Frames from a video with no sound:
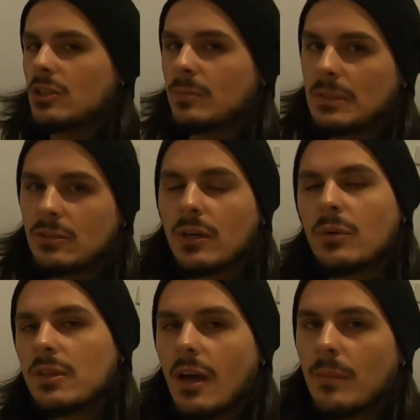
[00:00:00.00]
should be doing
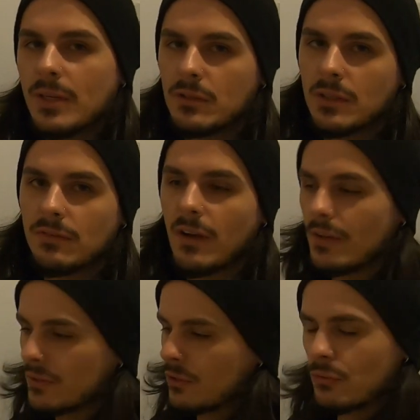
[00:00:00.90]
with your
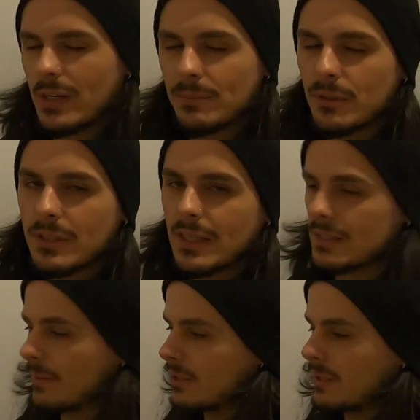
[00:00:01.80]
RB25 when you're rebuilding it,
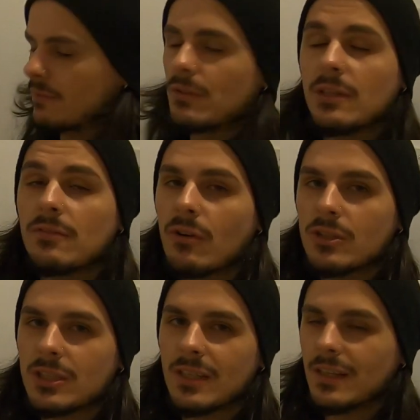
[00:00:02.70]
especially fully
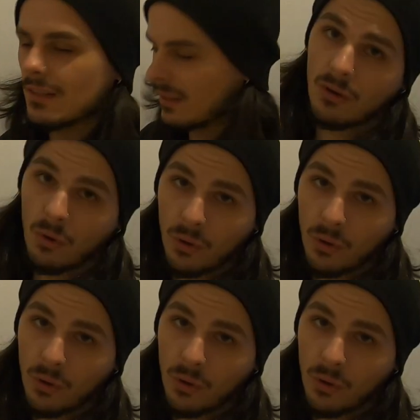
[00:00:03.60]
forging it, the